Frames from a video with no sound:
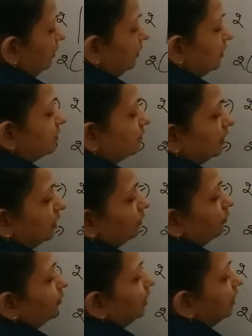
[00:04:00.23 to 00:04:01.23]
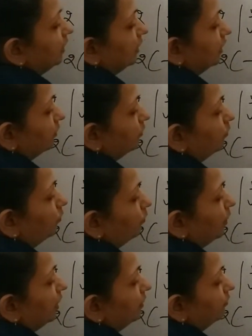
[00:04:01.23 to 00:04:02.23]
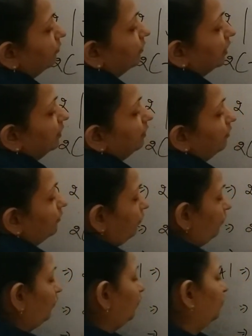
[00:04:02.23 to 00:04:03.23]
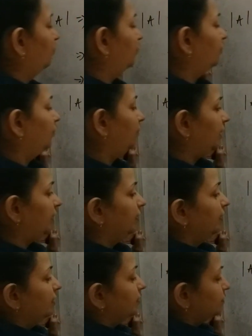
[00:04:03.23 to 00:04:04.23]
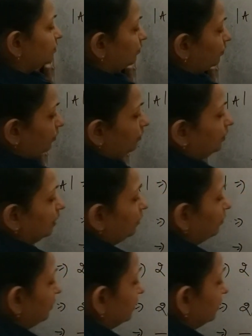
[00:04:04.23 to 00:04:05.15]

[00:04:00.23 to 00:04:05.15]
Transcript: this will give me negative 114. Okay, so you can do